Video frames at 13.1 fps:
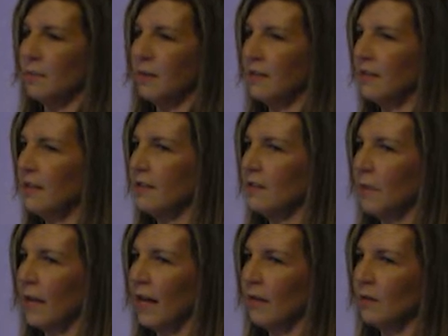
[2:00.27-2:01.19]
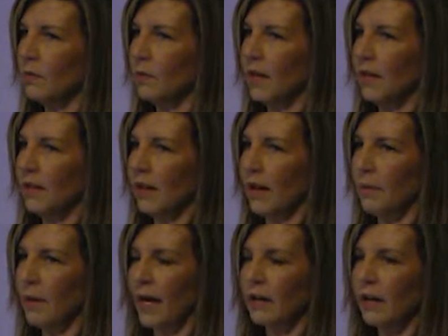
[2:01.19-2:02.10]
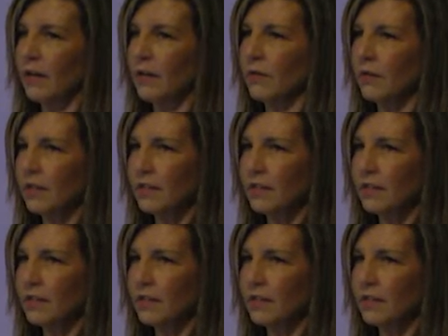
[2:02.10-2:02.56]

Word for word: businessman with a background in real